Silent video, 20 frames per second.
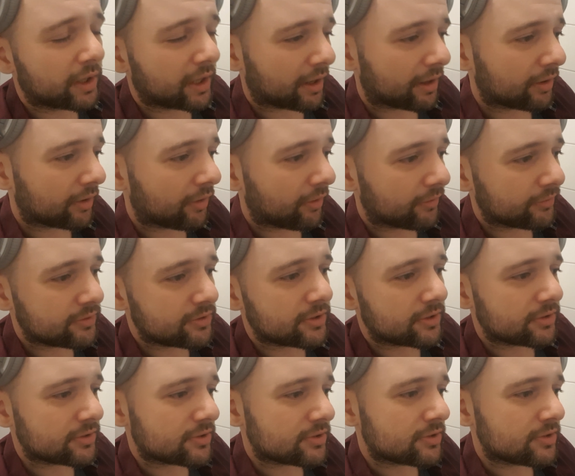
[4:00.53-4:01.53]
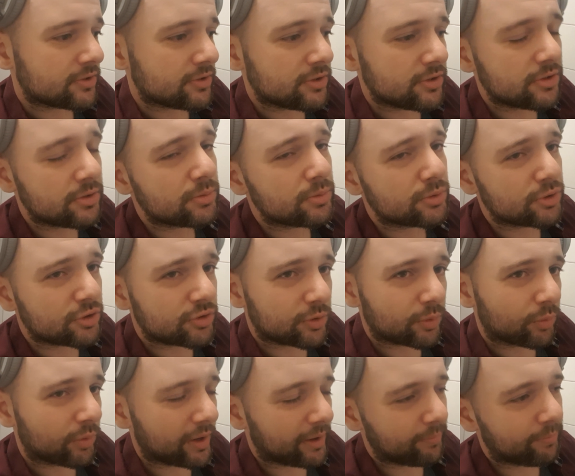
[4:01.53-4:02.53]
cannot just use
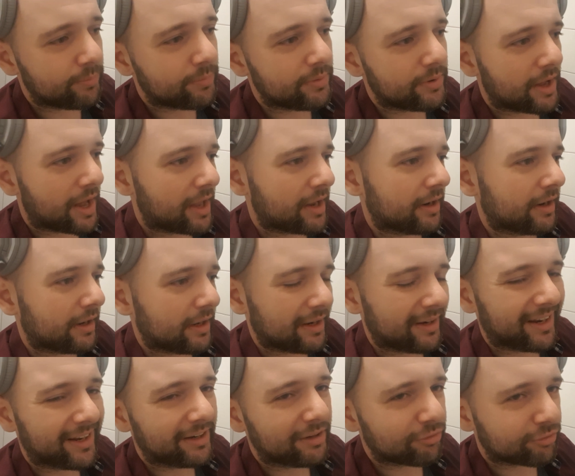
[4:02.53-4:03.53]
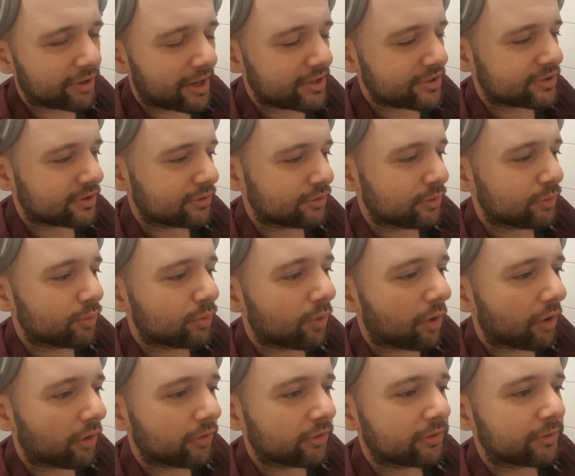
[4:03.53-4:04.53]
the web in any fashion you
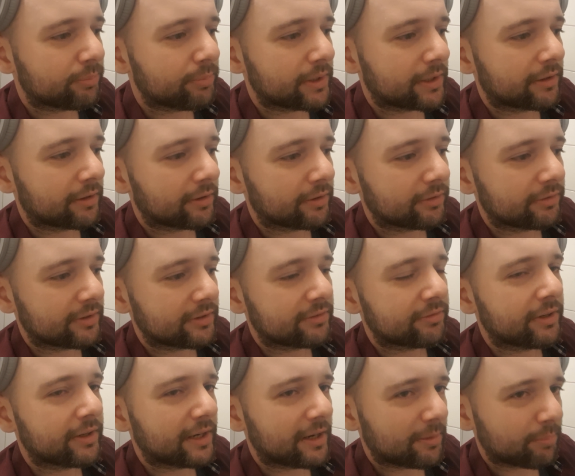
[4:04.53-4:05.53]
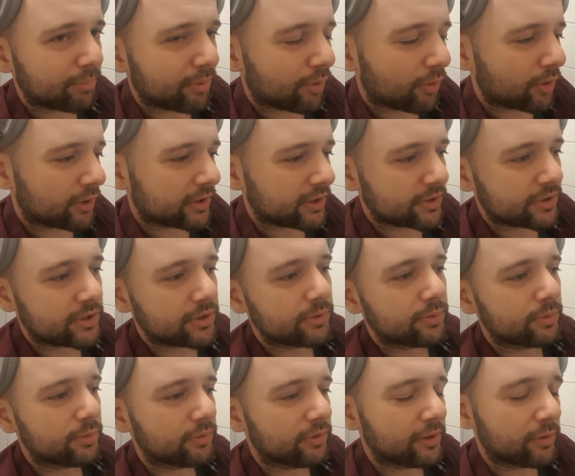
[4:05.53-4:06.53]
want, because it's very important
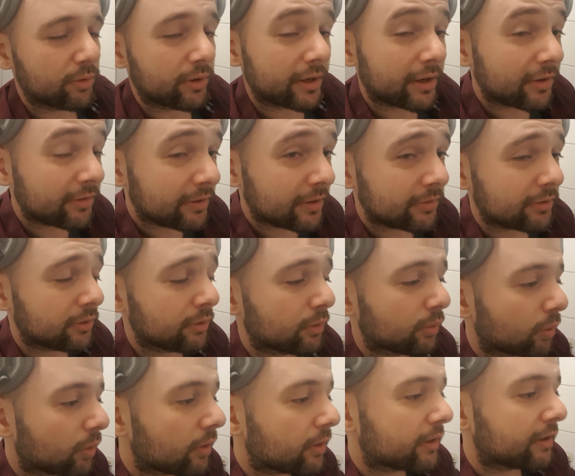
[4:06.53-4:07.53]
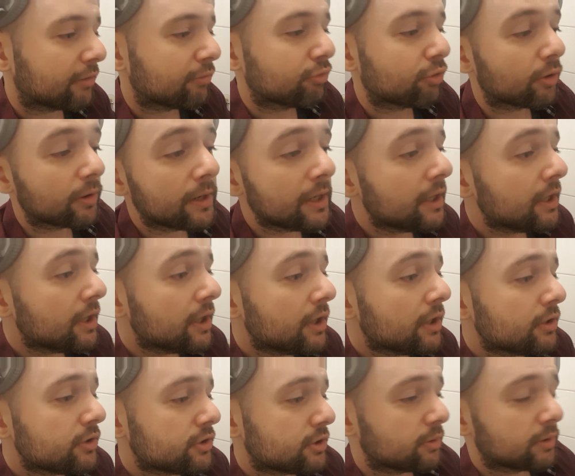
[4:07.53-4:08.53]
to the organization you're working for
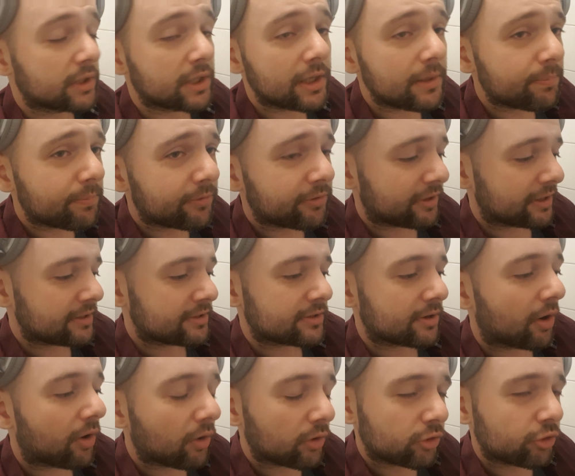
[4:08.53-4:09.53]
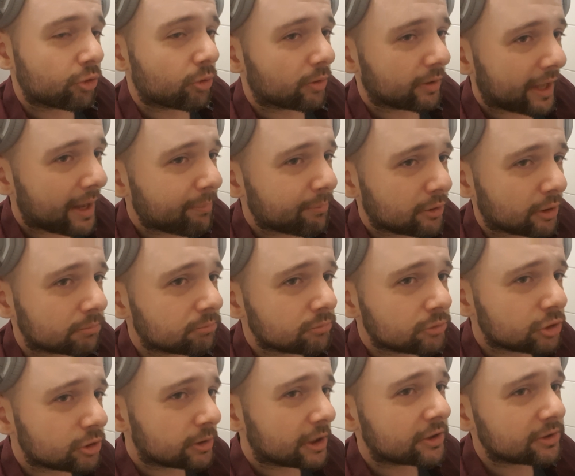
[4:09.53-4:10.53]
to keep things on your laptop,
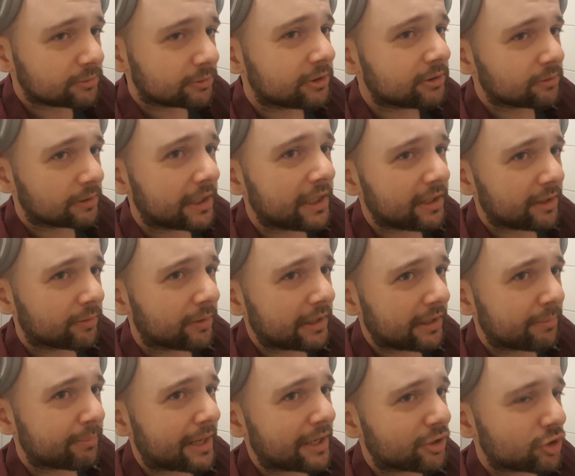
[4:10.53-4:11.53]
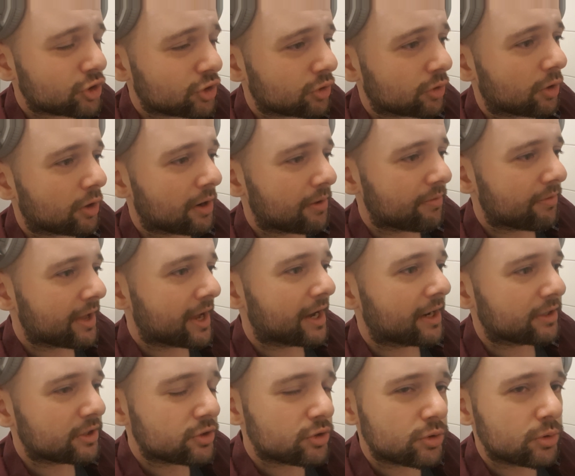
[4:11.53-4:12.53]
to just really, really make sure
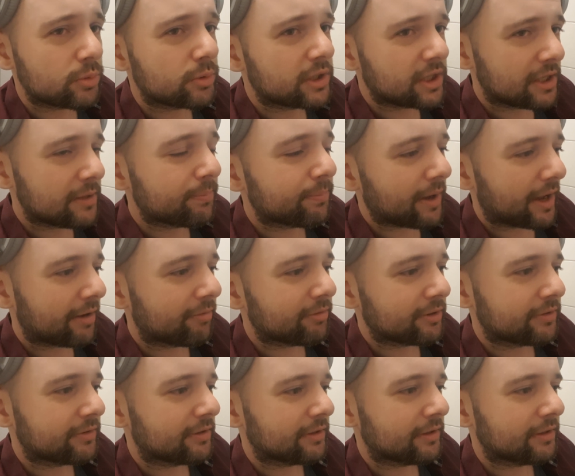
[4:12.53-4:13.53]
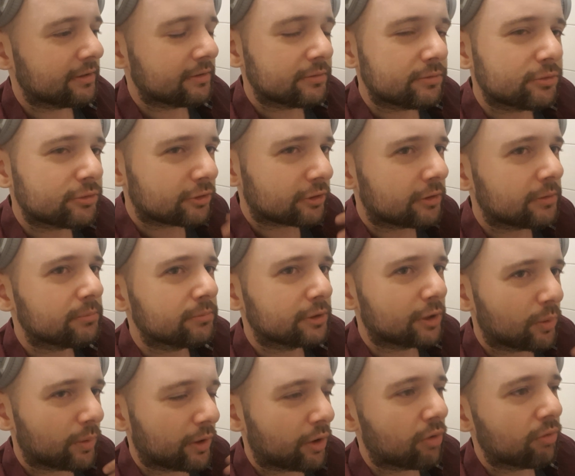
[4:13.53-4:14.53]
that you keep everything from
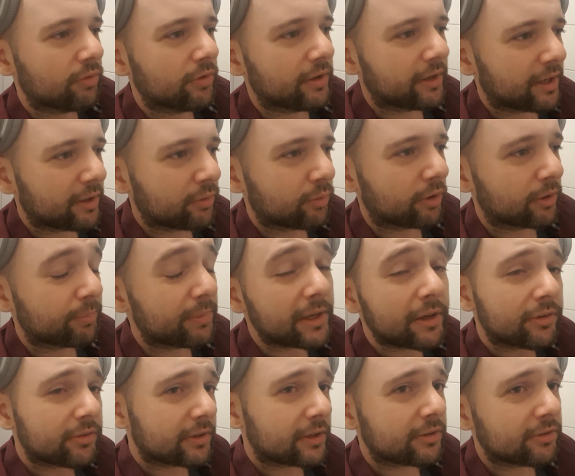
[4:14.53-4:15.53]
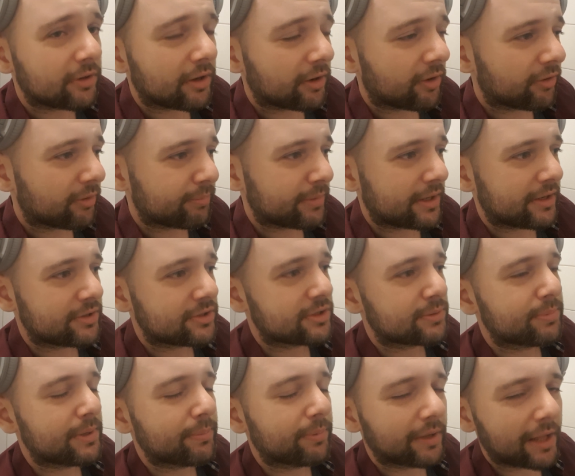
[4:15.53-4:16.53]
going over the network, because there's a lot of malicious
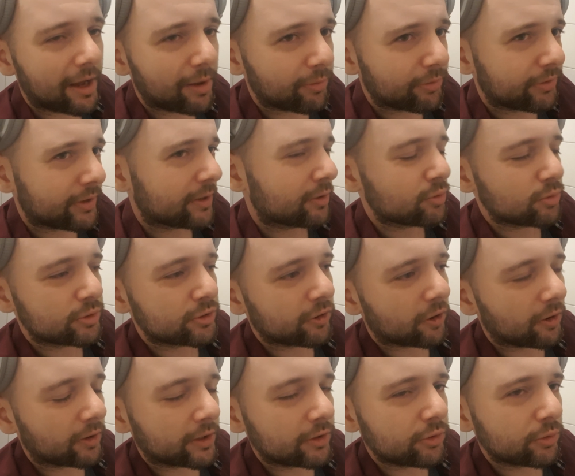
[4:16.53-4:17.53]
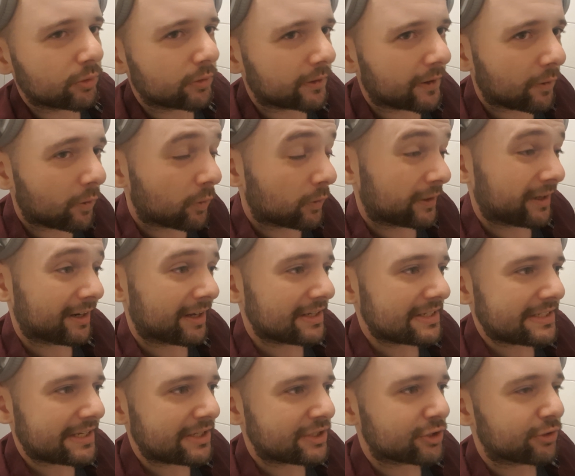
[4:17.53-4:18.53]
people out there who target your
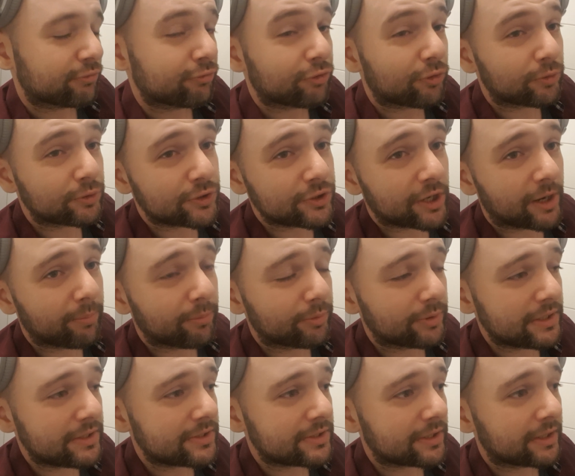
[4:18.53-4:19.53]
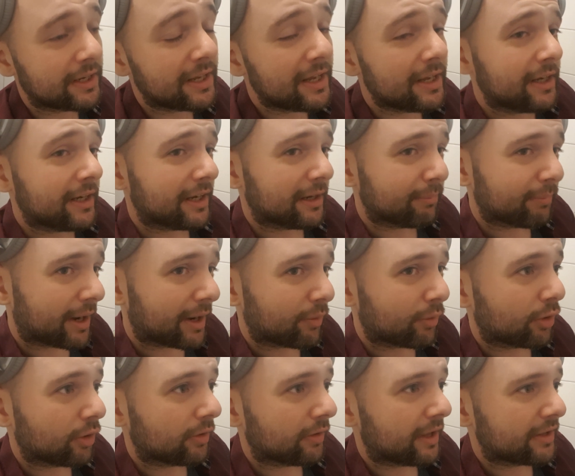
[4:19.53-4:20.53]
organization for some reason. In my
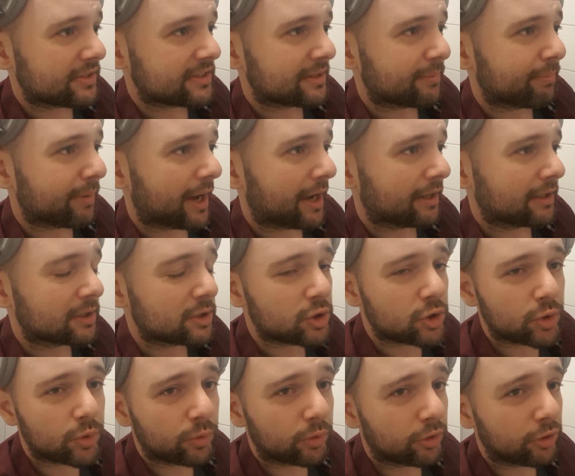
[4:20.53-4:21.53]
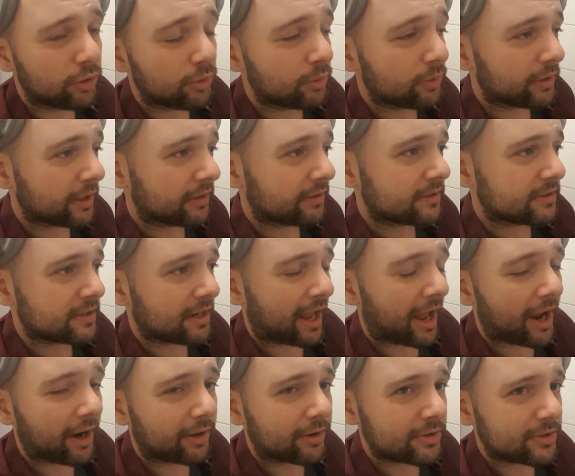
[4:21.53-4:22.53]
world, that's the bank. Who knew that
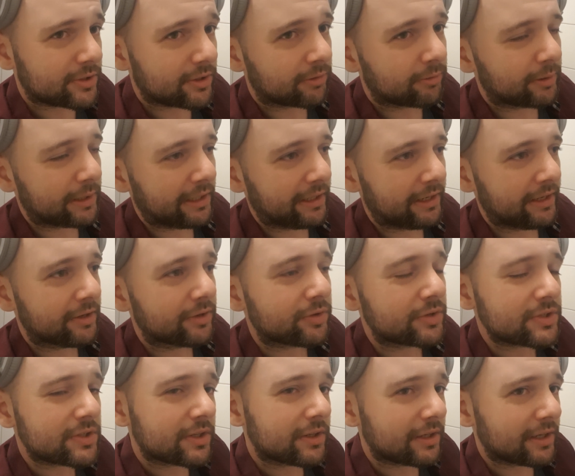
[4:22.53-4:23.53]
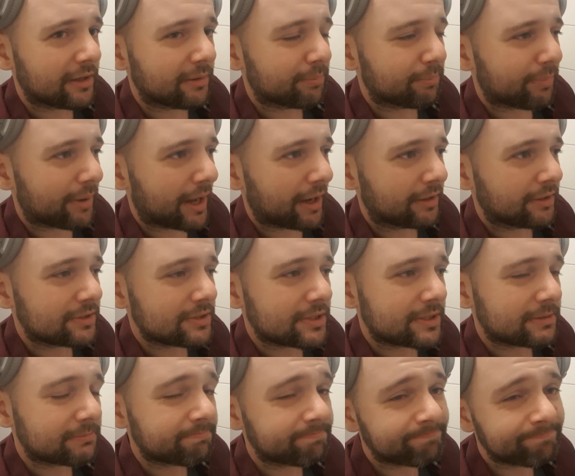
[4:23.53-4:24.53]
hackers are really interested in
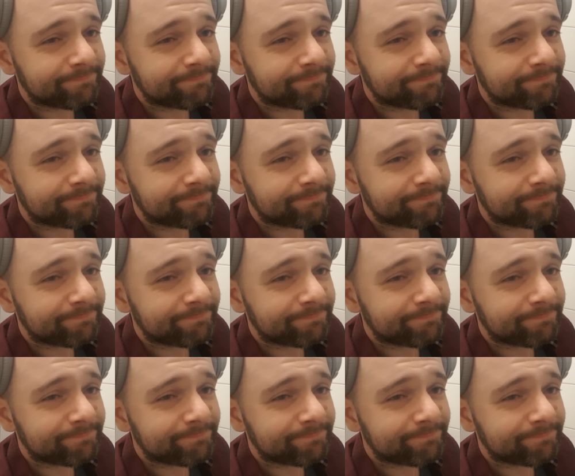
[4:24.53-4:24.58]
banks?